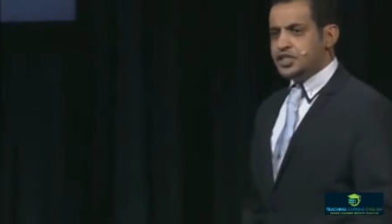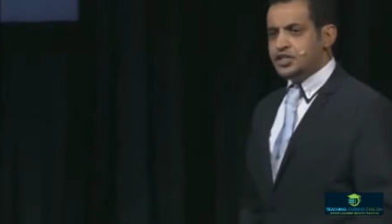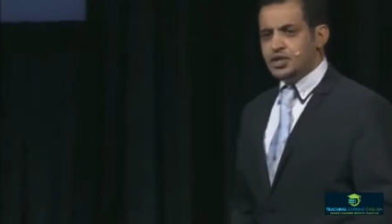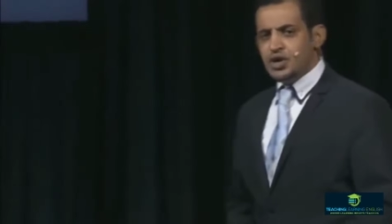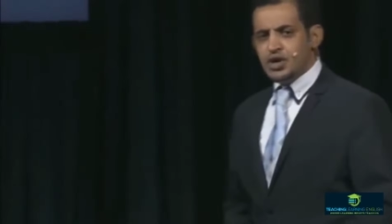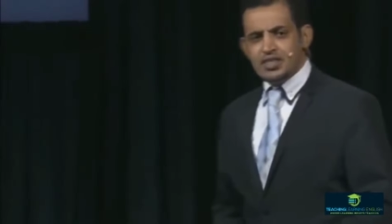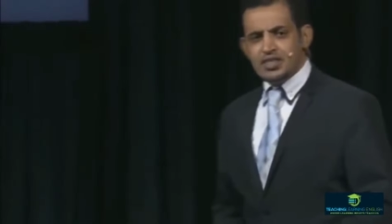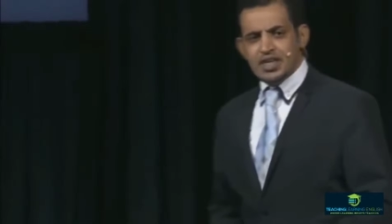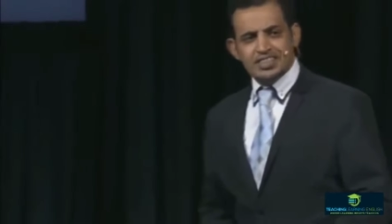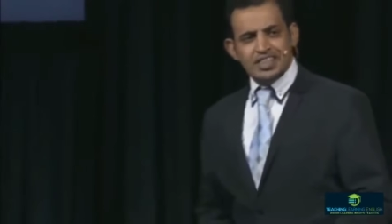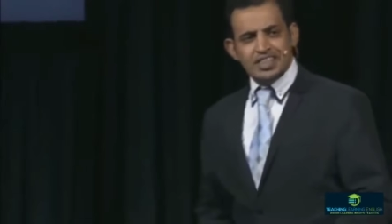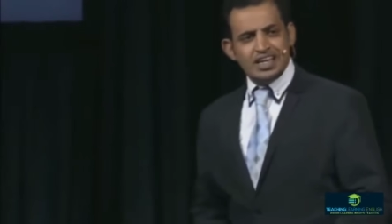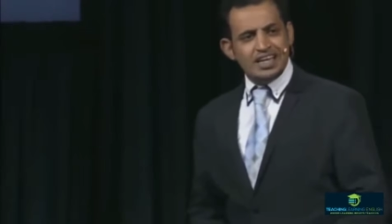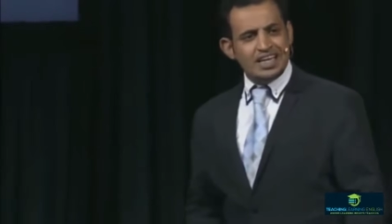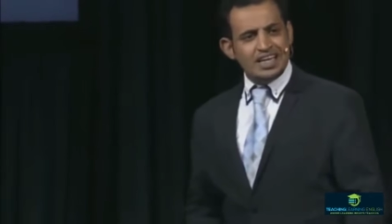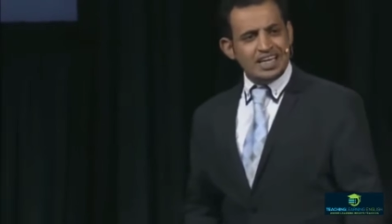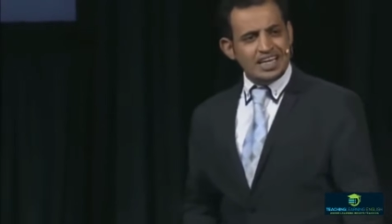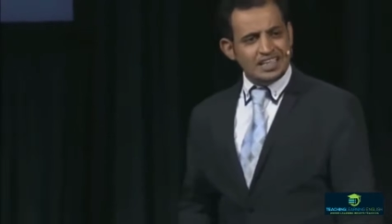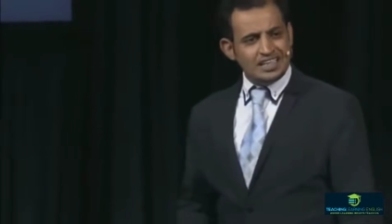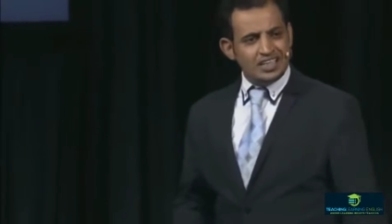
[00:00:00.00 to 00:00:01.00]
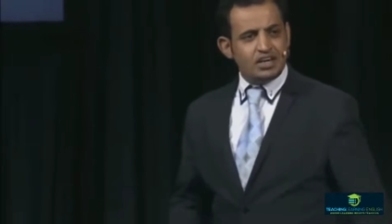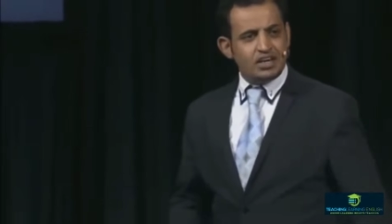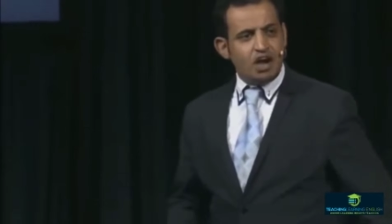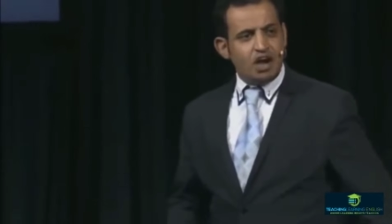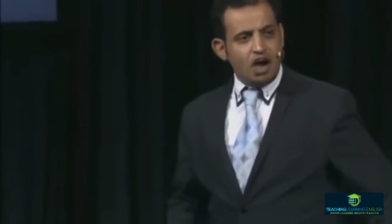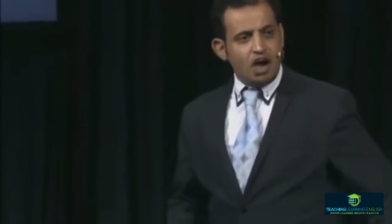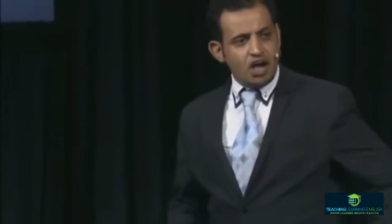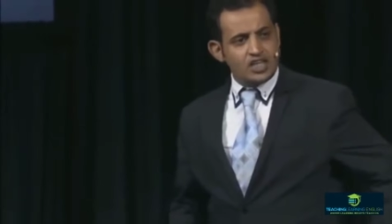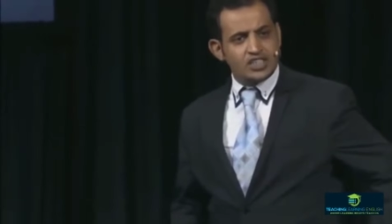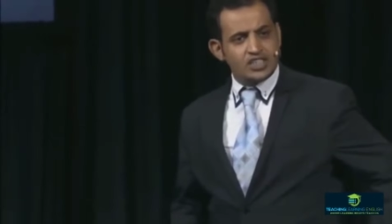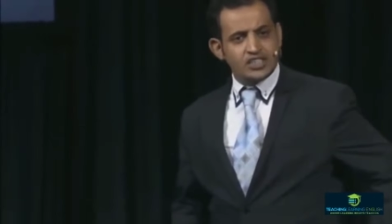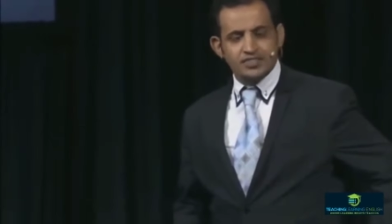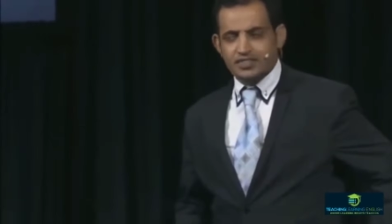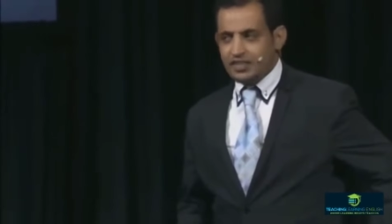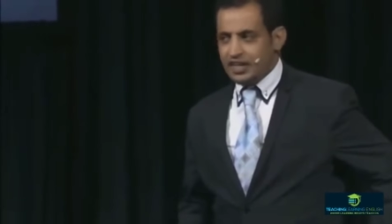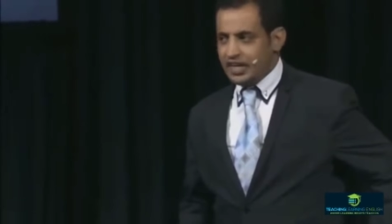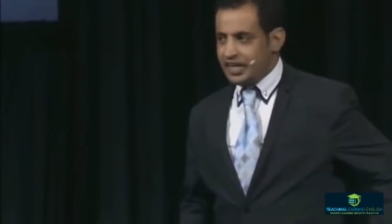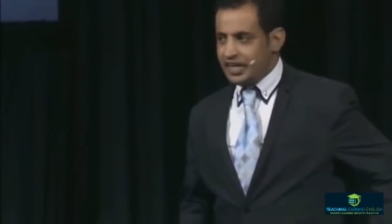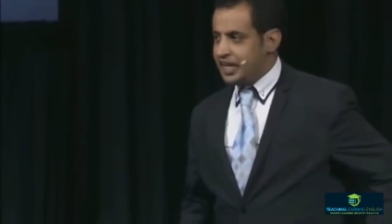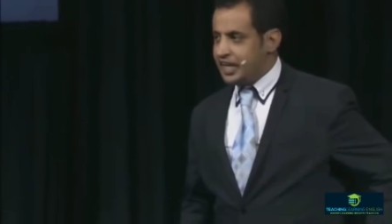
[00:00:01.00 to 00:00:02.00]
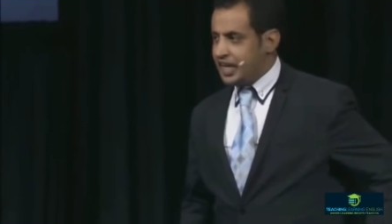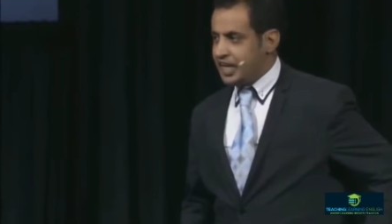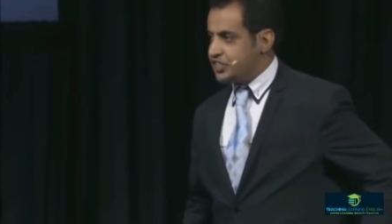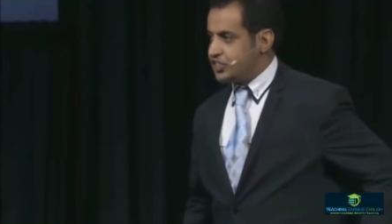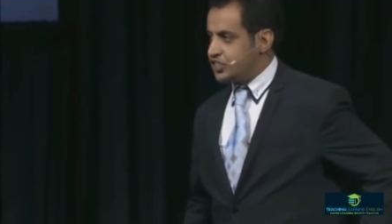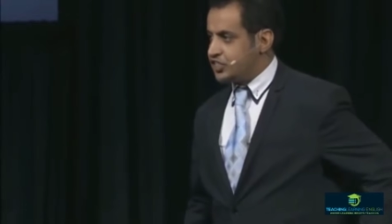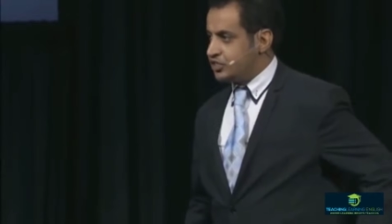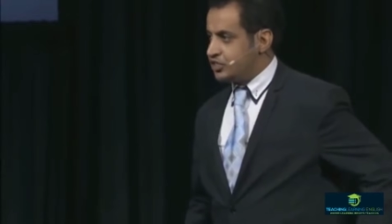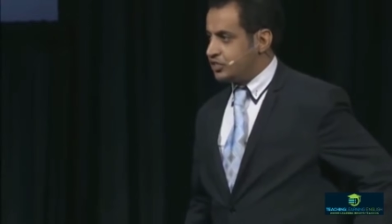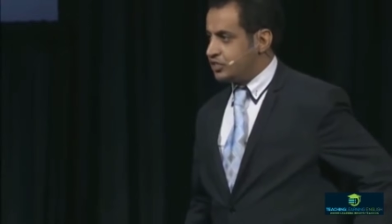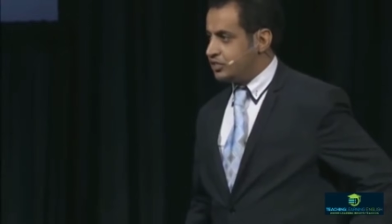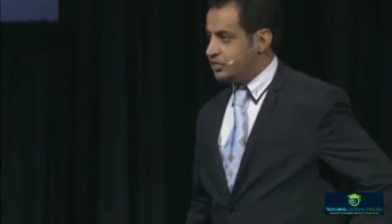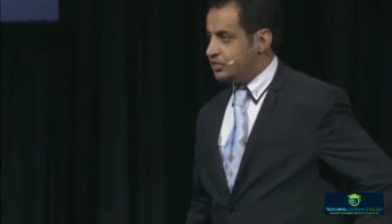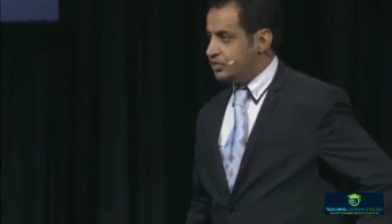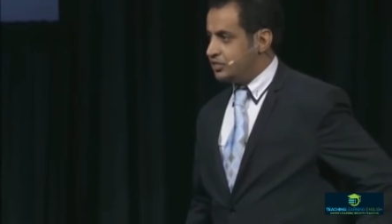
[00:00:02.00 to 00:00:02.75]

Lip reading: Do you know that the leading cause of lung cancer